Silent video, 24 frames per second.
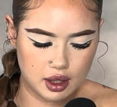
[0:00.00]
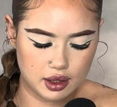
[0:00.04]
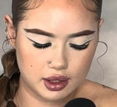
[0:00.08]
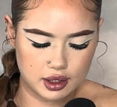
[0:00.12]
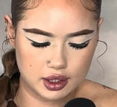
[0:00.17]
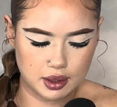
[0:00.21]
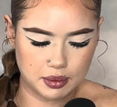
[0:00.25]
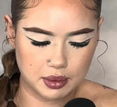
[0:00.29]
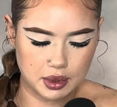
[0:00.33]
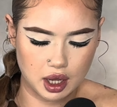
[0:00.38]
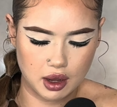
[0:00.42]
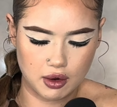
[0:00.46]

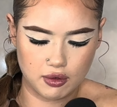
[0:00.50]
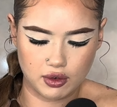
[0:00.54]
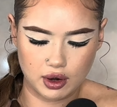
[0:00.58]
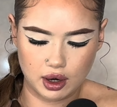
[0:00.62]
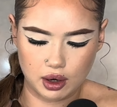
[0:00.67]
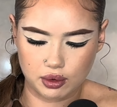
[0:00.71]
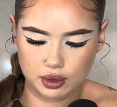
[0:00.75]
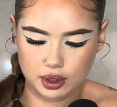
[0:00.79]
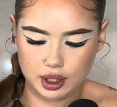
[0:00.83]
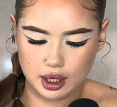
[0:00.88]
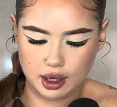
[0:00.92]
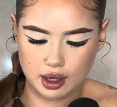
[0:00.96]
There's something
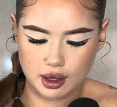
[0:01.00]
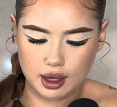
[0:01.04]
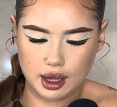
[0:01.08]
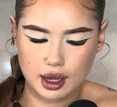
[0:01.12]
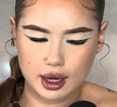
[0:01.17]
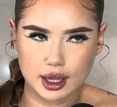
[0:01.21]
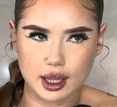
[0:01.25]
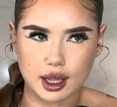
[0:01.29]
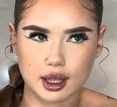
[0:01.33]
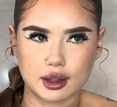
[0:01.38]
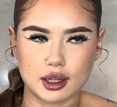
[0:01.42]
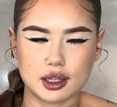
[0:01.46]
around that.
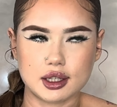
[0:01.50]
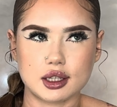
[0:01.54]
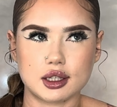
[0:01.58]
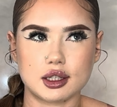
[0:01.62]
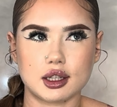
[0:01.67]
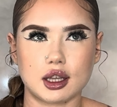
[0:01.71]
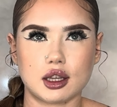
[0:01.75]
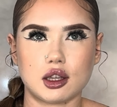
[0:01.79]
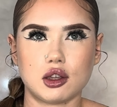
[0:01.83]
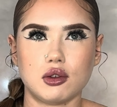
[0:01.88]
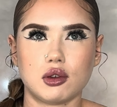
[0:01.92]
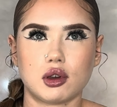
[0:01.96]
And again, this
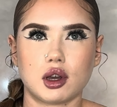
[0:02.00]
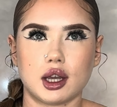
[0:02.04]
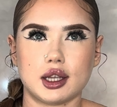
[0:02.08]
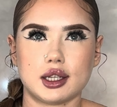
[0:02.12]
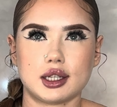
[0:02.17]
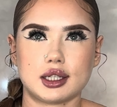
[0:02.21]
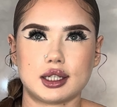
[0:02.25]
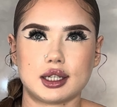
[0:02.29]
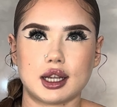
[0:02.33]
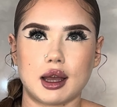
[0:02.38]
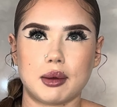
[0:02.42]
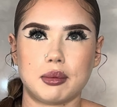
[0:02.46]
is like you
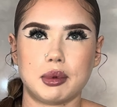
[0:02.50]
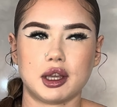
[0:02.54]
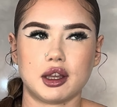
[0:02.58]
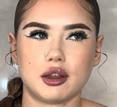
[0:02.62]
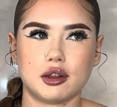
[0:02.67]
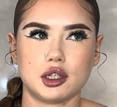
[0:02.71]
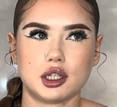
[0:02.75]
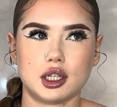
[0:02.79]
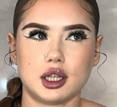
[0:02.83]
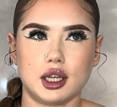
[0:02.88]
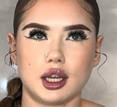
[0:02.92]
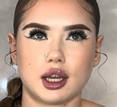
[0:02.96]
guys are tapping
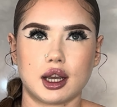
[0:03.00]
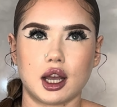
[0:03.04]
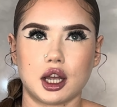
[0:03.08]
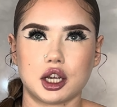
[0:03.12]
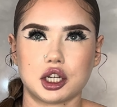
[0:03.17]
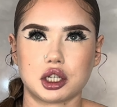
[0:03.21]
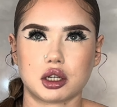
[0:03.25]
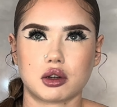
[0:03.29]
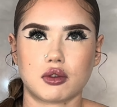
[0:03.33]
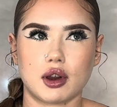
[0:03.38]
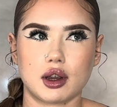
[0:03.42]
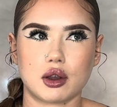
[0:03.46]
into the
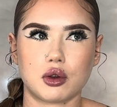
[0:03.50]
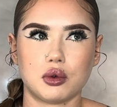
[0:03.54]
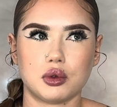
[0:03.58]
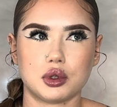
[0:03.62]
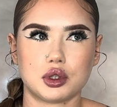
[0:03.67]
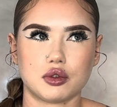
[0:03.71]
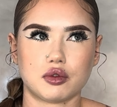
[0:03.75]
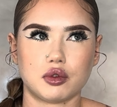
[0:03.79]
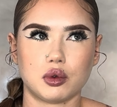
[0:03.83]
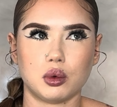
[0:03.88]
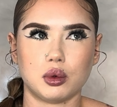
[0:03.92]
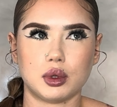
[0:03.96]
Akashic
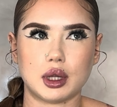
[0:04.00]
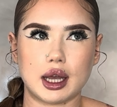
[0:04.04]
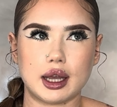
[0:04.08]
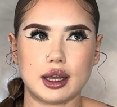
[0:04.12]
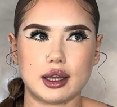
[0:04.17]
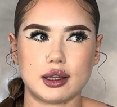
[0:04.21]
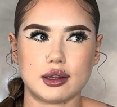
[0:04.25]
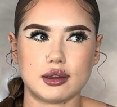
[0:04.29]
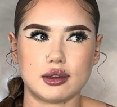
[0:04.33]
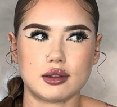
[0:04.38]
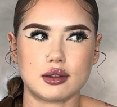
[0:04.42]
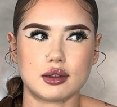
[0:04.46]
Records of all
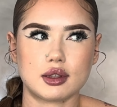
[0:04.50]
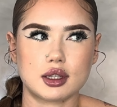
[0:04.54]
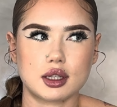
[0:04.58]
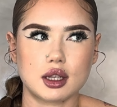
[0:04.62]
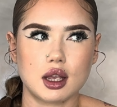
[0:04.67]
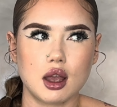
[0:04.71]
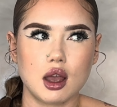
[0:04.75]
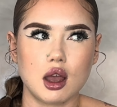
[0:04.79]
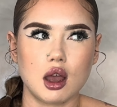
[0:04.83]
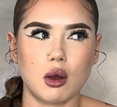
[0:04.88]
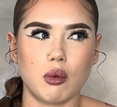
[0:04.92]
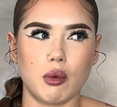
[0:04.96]
that is,
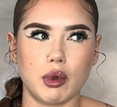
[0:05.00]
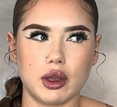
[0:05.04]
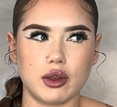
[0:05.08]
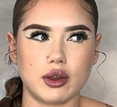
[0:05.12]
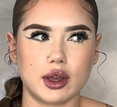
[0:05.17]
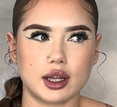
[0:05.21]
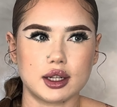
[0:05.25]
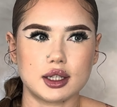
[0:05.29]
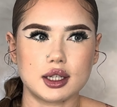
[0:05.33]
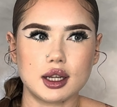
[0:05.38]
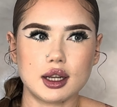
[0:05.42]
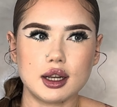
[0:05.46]
where you
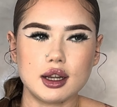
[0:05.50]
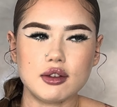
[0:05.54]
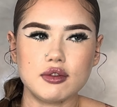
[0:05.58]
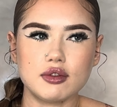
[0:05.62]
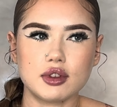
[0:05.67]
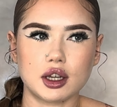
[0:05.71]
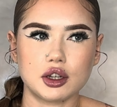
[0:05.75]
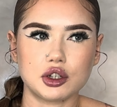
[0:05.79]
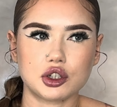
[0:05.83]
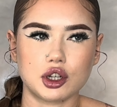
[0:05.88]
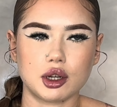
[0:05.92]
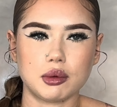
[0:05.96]
get to live
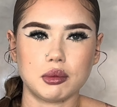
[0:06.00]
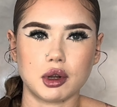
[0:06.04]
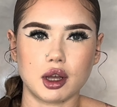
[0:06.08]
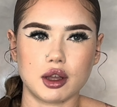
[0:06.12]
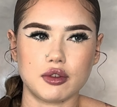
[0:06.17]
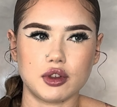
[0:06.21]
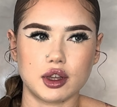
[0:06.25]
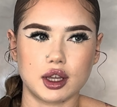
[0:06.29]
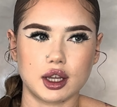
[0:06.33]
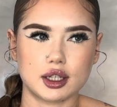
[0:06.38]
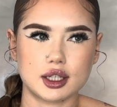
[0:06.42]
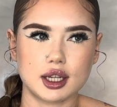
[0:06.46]
that dream
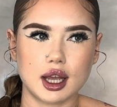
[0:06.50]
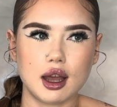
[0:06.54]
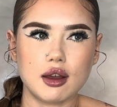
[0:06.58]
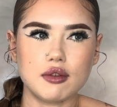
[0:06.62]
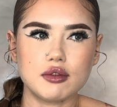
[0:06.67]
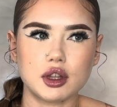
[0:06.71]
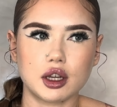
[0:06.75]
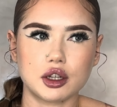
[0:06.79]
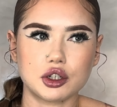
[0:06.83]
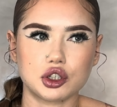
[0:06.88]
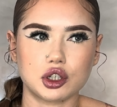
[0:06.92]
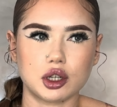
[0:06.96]
life, you get to
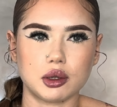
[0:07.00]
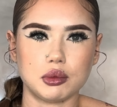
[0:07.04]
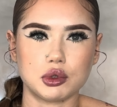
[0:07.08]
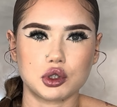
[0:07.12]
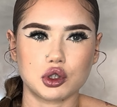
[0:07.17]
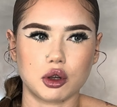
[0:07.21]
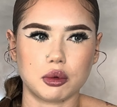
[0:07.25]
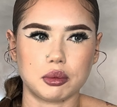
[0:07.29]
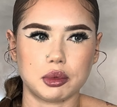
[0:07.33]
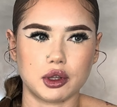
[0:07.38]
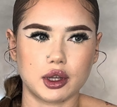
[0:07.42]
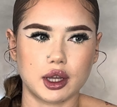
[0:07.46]
have that dream
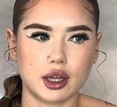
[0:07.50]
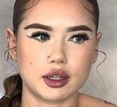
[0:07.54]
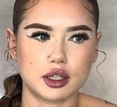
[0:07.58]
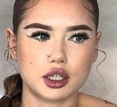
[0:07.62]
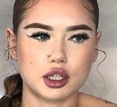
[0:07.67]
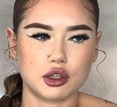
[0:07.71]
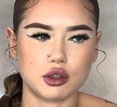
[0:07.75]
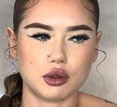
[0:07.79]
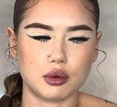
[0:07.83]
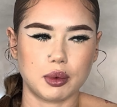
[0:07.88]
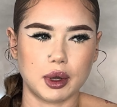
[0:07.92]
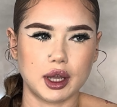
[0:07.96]
job, you get
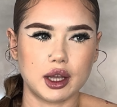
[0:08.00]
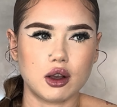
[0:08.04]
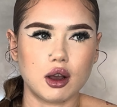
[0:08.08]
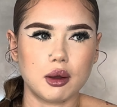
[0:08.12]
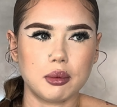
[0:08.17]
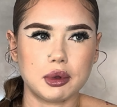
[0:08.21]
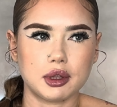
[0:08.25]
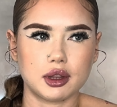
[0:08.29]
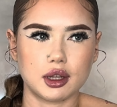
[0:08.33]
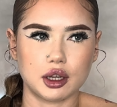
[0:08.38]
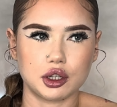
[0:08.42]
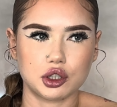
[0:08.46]
to wake
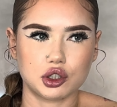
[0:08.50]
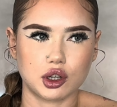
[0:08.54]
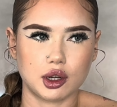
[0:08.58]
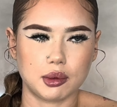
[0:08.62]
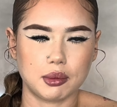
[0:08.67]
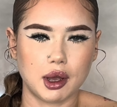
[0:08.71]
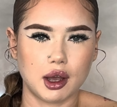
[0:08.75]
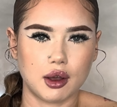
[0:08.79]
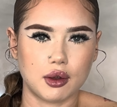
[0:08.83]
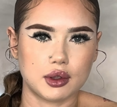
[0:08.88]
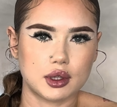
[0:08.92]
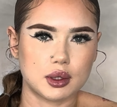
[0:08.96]
up in that
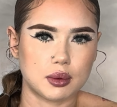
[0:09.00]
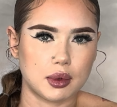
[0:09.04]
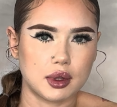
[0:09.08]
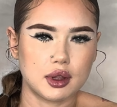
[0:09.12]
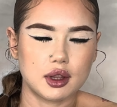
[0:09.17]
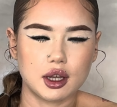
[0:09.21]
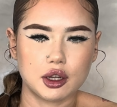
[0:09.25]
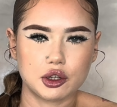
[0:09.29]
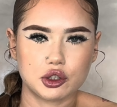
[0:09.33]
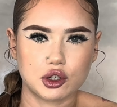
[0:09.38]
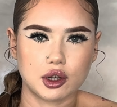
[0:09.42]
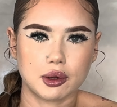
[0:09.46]
dream house
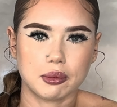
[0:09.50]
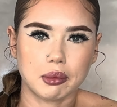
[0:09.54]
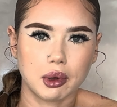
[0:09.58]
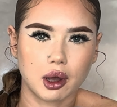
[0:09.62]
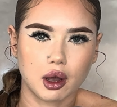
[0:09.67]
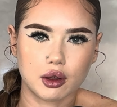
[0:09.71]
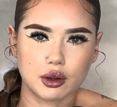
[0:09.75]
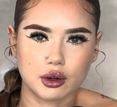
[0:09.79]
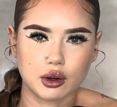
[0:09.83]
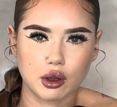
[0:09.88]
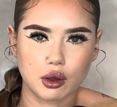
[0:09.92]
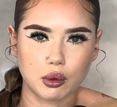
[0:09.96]
with that dream
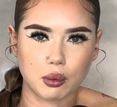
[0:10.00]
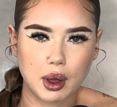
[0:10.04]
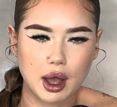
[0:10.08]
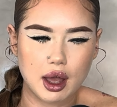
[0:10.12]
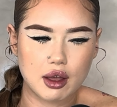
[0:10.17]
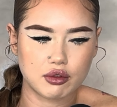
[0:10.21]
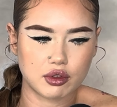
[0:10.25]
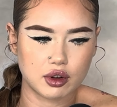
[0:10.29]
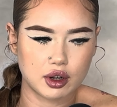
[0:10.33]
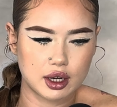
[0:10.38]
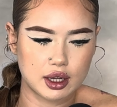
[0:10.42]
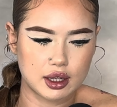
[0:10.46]
partner,
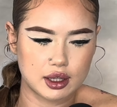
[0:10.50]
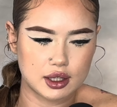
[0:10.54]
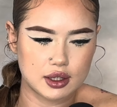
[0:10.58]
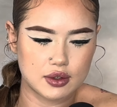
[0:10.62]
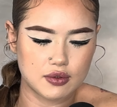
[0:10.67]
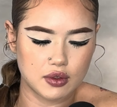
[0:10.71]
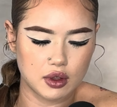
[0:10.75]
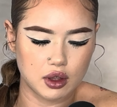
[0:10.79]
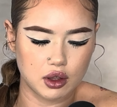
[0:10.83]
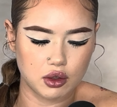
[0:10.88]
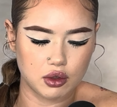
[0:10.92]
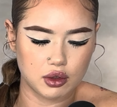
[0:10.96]
whatever it
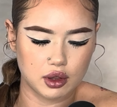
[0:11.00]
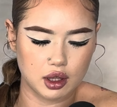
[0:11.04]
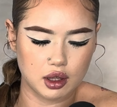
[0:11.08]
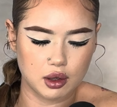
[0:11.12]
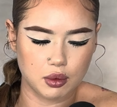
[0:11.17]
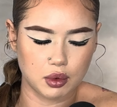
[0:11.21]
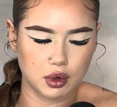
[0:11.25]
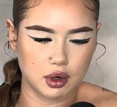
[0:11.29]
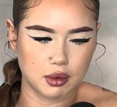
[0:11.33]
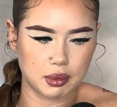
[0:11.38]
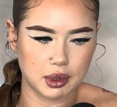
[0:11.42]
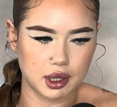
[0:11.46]
is for you that
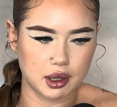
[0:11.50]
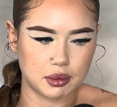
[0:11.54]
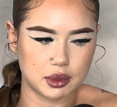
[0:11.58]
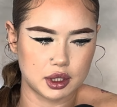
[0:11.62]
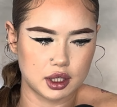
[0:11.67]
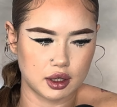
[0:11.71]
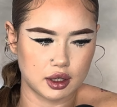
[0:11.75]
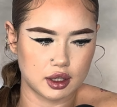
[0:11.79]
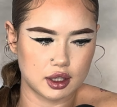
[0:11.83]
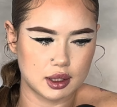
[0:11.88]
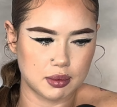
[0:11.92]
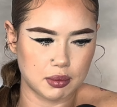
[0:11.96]
you want to be able
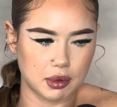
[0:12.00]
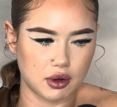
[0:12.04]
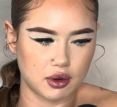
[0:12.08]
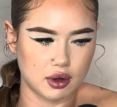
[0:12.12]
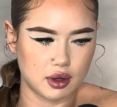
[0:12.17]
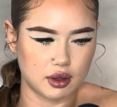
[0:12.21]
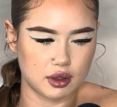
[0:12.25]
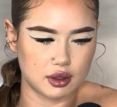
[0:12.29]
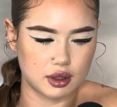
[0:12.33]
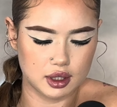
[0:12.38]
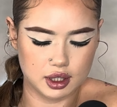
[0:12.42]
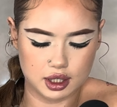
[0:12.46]
to
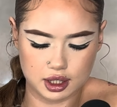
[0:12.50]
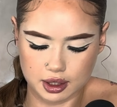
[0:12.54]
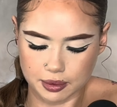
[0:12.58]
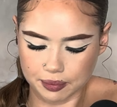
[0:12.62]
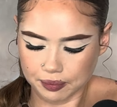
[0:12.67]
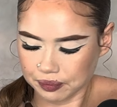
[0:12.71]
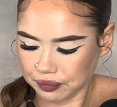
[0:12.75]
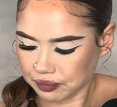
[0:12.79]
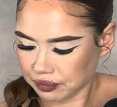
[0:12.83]
experience.